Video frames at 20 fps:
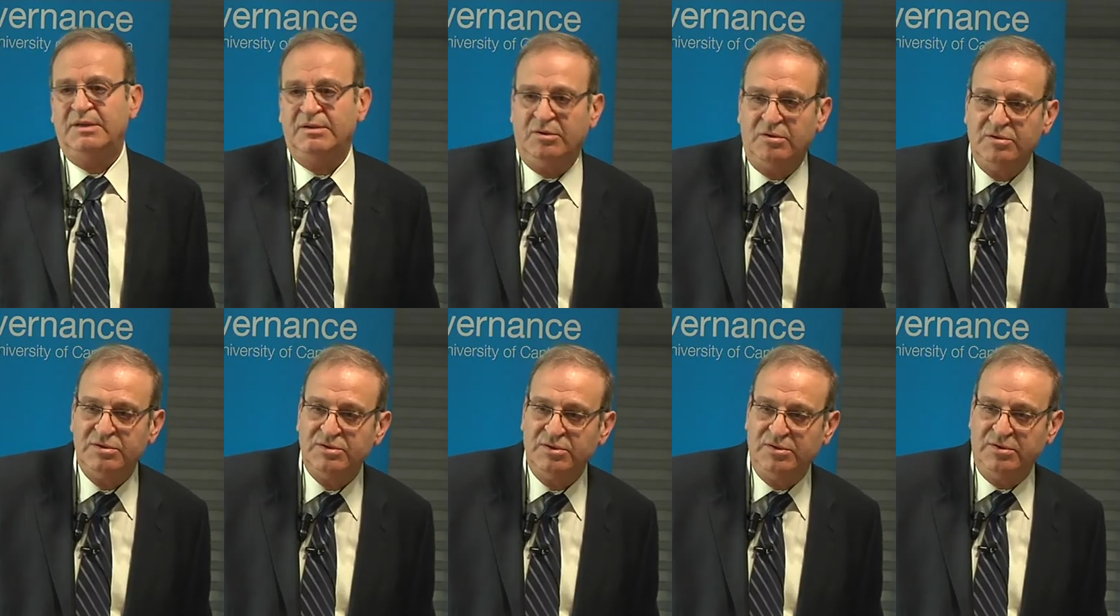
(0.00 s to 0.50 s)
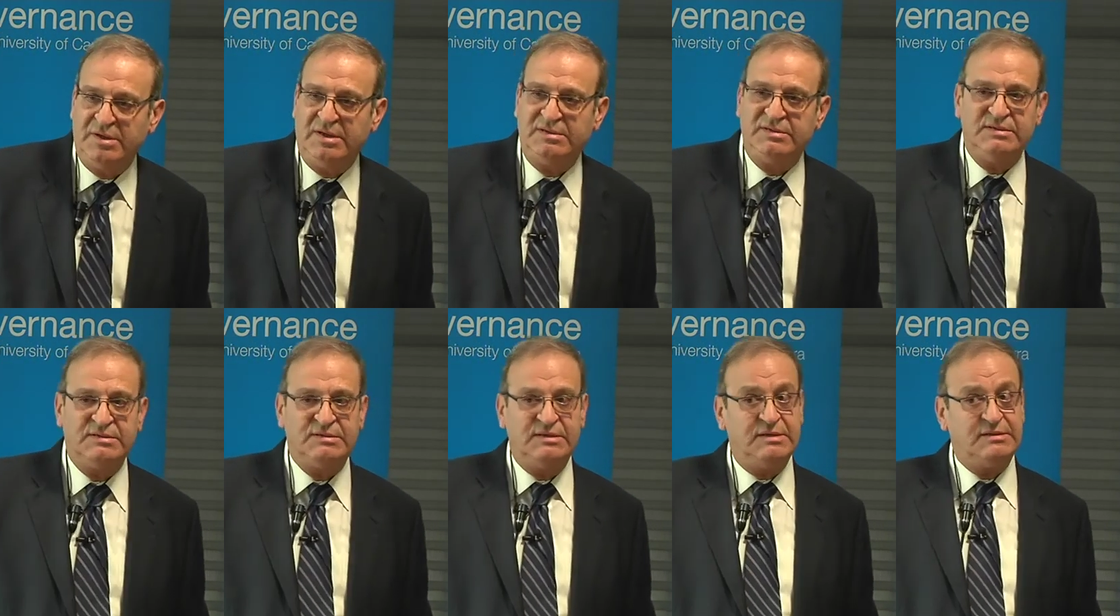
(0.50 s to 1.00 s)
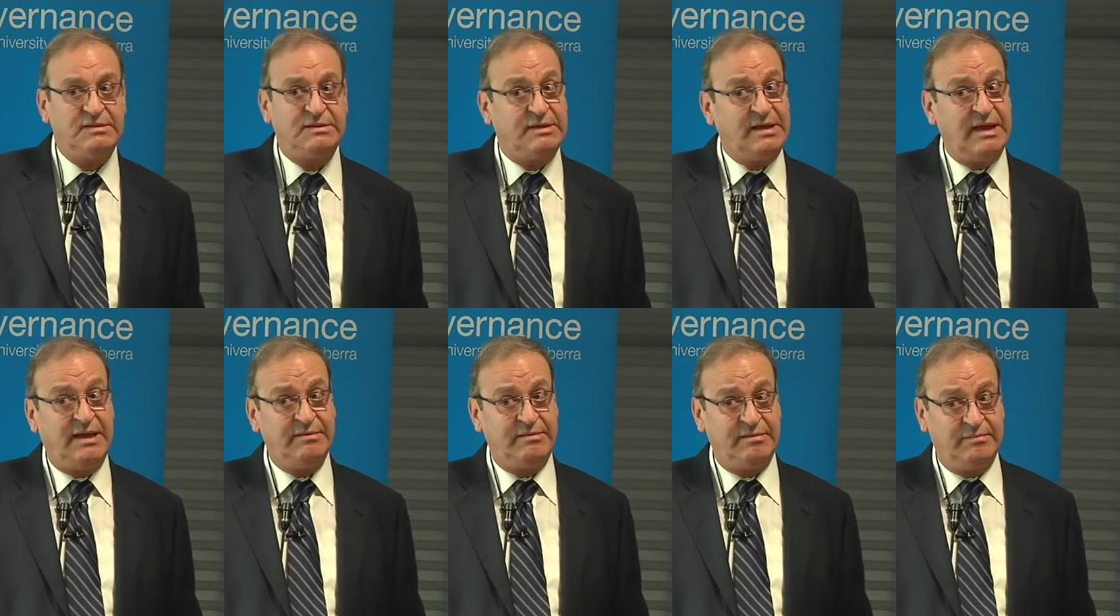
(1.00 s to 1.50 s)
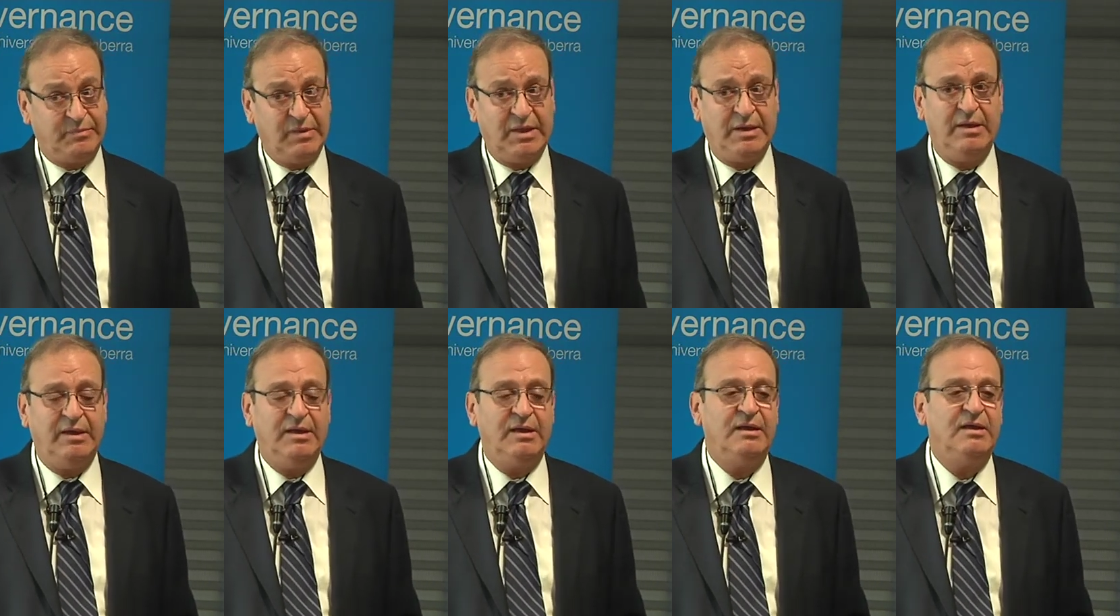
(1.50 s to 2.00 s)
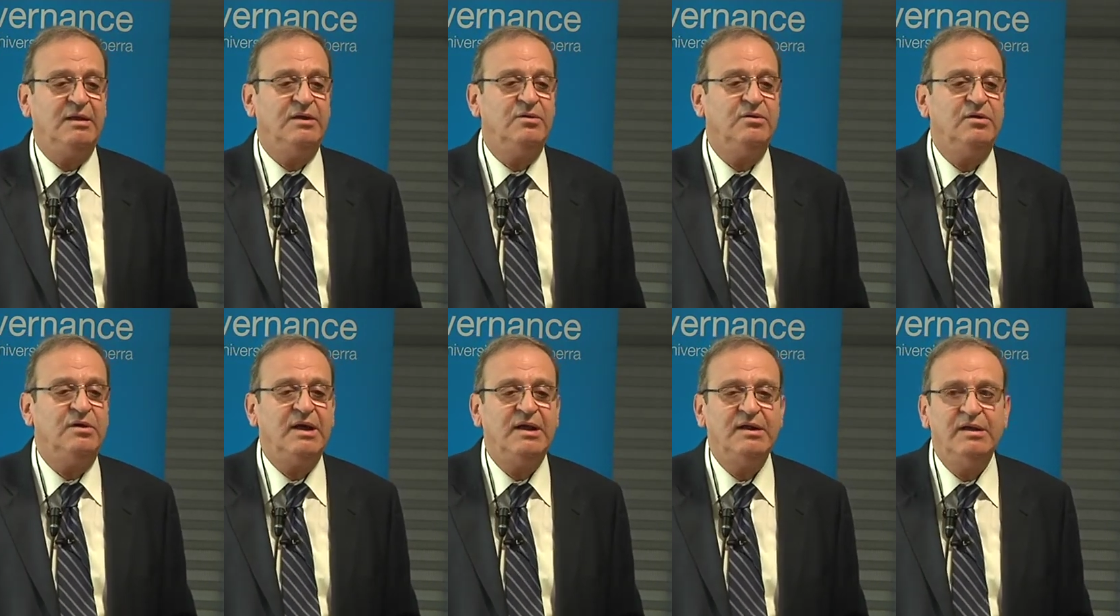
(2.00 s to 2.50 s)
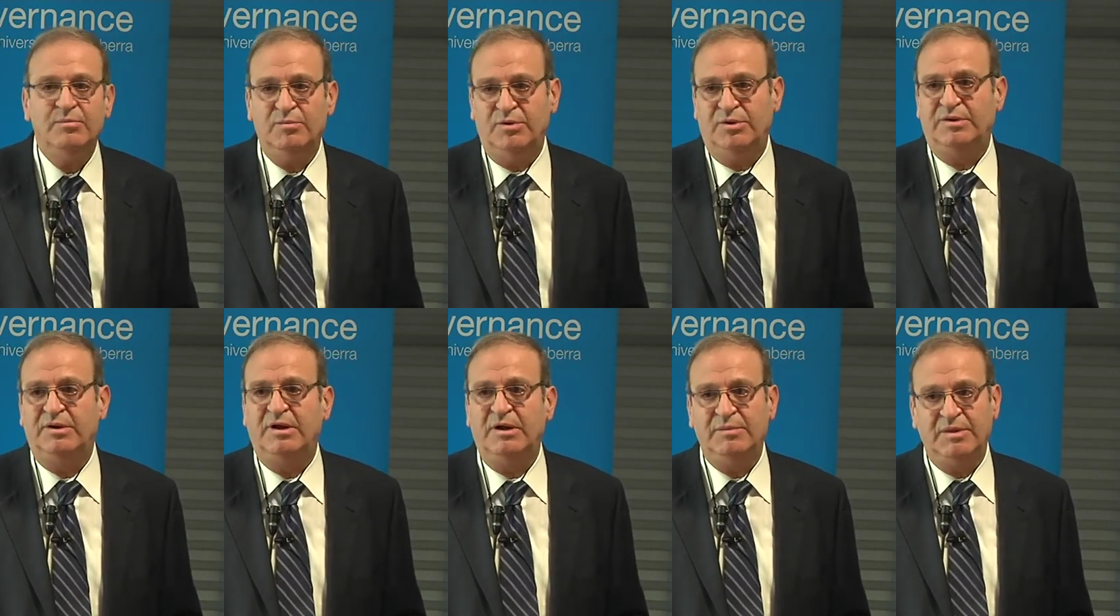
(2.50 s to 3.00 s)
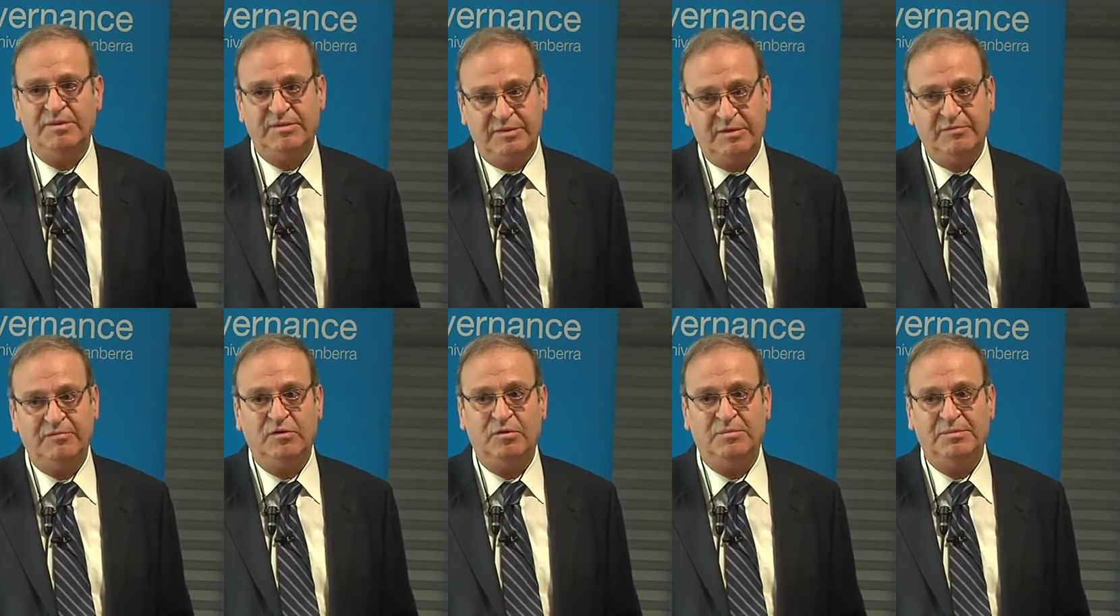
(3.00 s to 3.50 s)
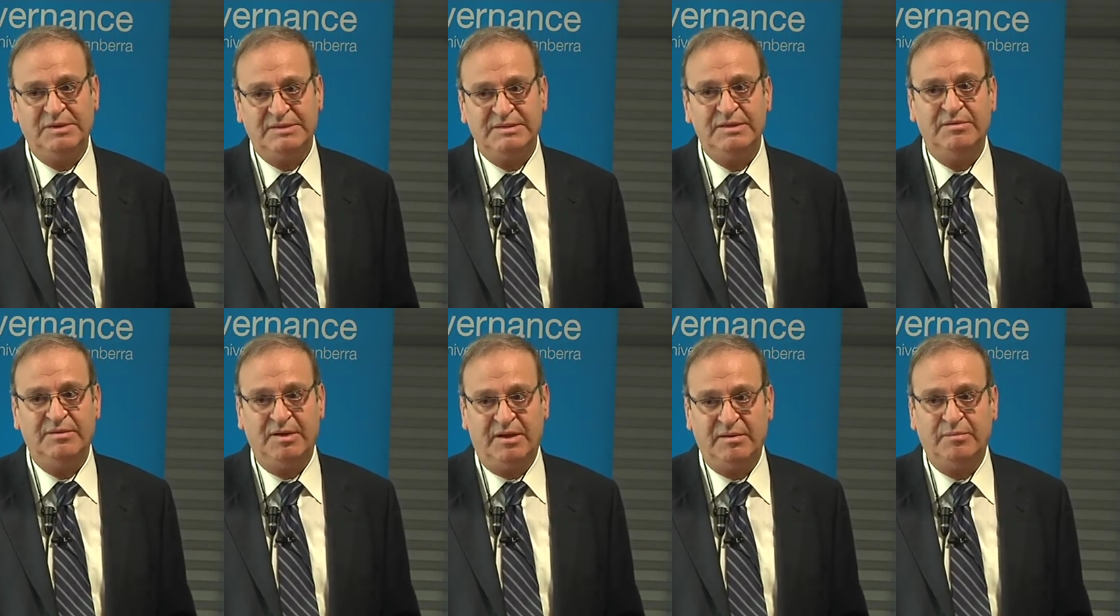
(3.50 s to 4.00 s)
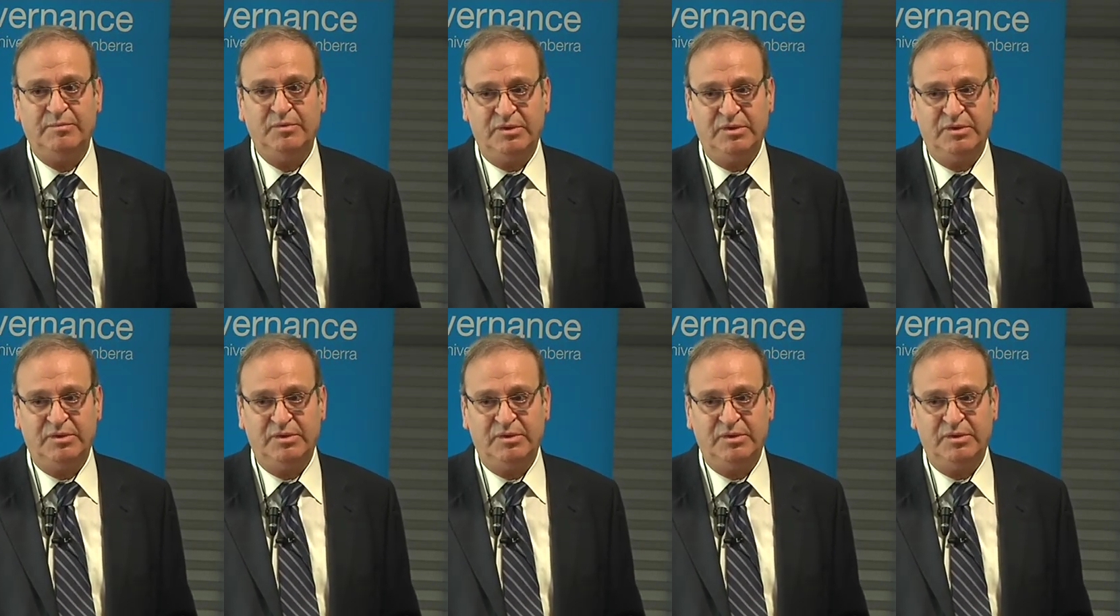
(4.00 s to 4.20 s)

also United States can ignore anymore, the developments in the Arab